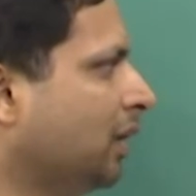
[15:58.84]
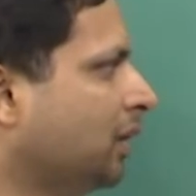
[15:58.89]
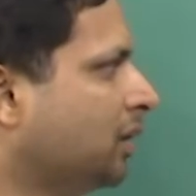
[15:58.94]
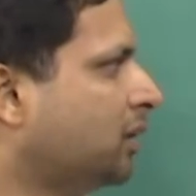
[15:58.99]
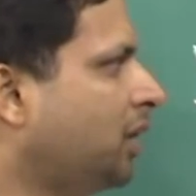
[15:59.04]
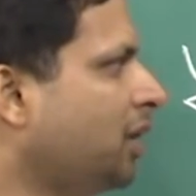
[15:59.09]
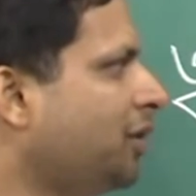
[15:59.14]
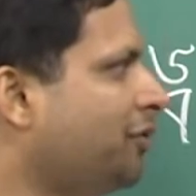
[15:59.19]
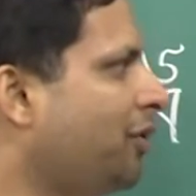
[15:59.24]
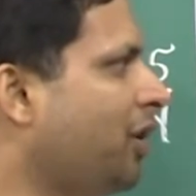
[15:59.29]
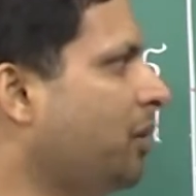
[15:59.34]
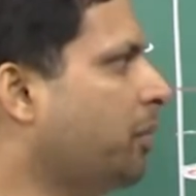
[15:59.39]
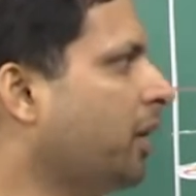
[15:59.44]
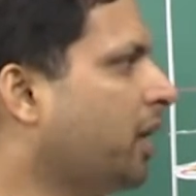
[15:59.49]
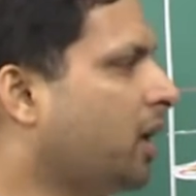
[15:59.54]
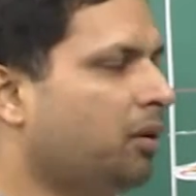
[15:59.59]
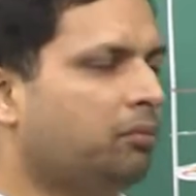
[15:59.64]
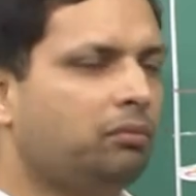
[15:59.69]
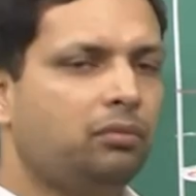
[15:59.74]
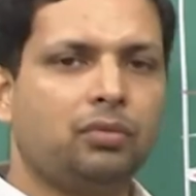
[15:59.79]
this will
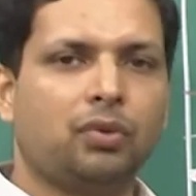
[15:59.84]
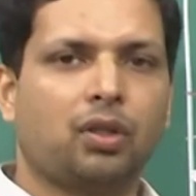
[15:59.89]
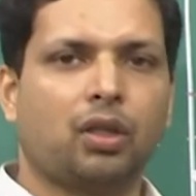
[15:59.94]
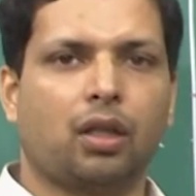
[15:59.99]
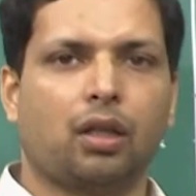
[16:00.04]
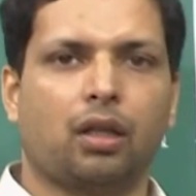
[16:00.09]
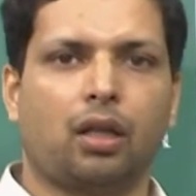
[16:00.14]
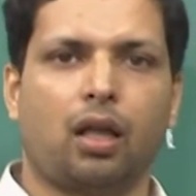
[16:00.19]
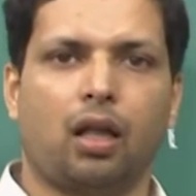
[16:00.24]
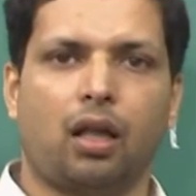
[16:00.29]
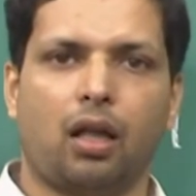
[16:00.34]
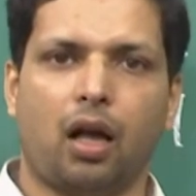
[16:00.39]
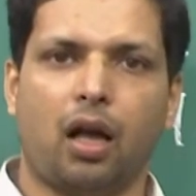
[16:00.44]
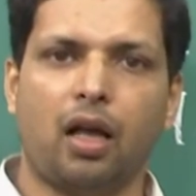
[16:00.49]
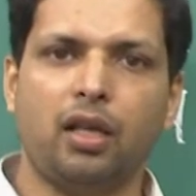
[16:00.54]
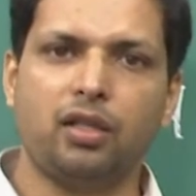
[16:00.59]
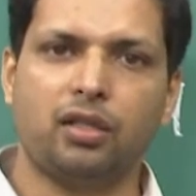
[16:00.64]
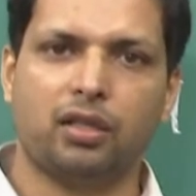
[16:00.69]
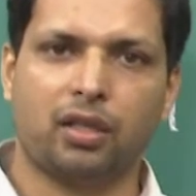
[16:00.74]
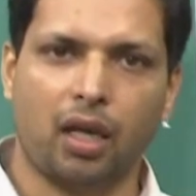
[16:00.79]
become a
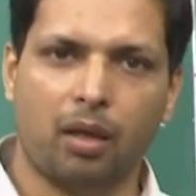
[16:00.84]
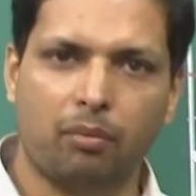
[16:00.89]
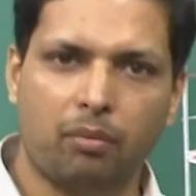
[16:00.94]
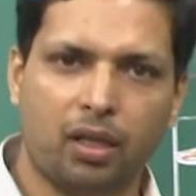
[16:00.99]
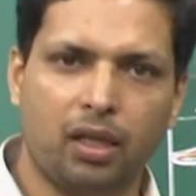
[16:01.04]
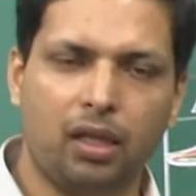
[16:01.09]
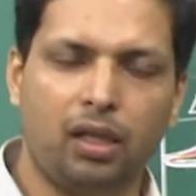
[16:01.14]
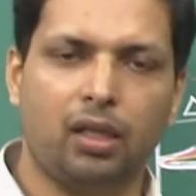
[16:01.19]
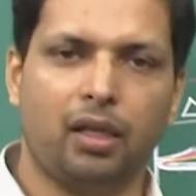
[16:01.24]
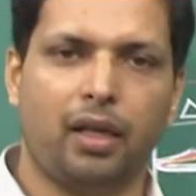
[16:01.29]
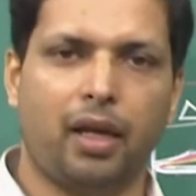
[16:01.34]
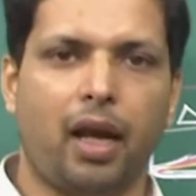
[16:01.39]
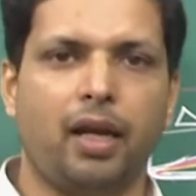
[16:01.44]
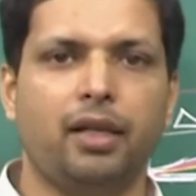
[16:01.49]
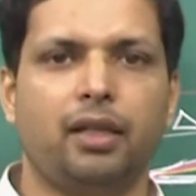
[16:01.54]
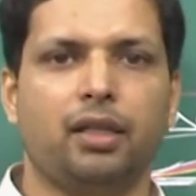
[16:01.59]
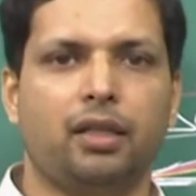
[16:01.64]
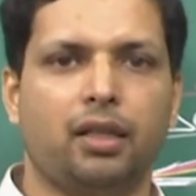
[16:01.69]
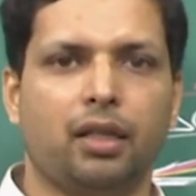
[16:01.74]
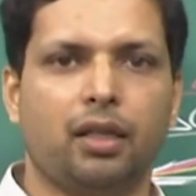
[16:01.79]
stable
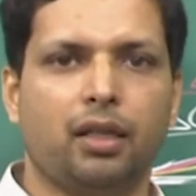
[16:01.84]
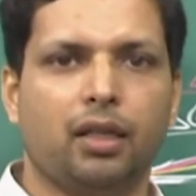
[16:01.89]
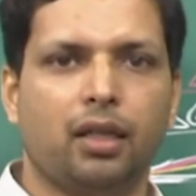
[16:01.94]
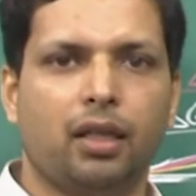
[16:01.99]
entity.